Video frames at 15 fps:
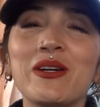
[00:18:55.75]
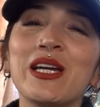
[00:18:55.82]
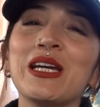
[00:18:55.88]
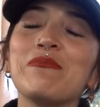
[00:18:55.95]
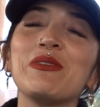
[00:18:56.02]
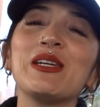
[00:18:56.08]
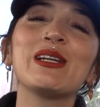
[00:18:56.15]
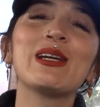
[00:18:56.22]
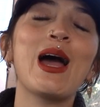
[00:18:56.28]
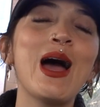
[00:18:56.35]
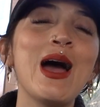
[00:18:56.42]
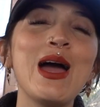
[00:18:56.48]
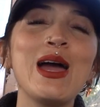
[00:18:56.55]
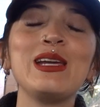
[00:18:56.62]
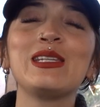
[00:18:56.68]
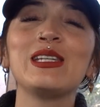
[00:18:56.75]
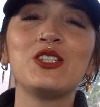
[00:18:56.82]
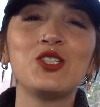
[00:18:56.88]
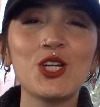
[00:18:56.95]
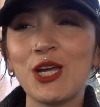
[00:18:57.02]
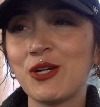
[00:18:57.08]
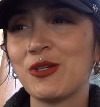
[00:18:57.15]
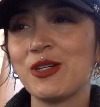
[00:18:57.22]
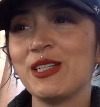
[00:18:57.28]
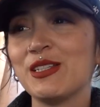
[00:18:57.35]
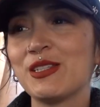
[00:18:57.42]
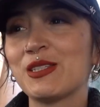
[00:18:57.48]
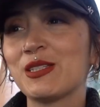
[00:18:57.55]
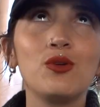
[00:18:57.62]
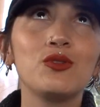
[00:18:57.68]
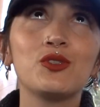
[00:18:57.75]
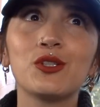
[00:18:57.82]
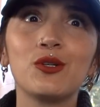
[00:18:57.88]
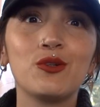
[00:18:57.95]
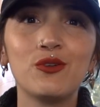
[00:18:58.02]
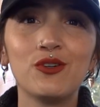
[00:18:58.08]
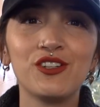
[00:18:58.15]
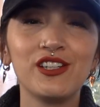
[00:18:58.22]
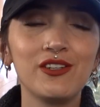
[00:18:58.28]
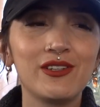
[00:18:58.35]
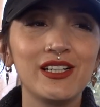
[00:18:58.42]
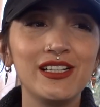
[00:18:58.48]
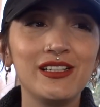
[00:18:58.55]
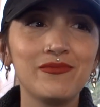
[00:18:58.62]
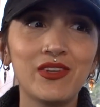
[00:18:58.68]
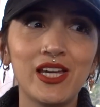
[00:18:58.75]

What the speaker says: 8, be kind and generous. Oh, so corny, right?